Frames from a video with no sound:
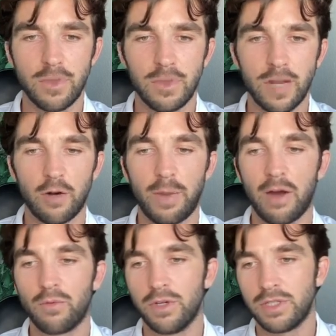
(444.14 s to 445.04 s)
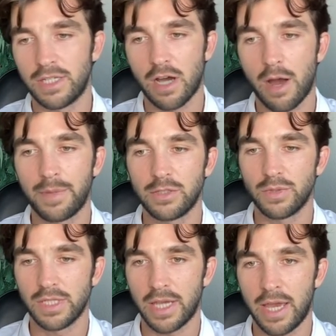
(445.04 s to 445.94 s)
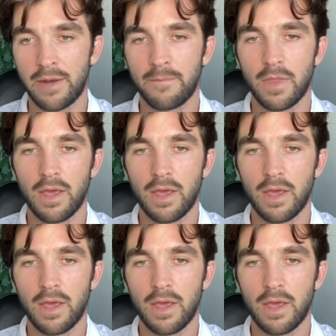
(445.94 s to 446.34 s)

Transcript: that are about real estate topics once again.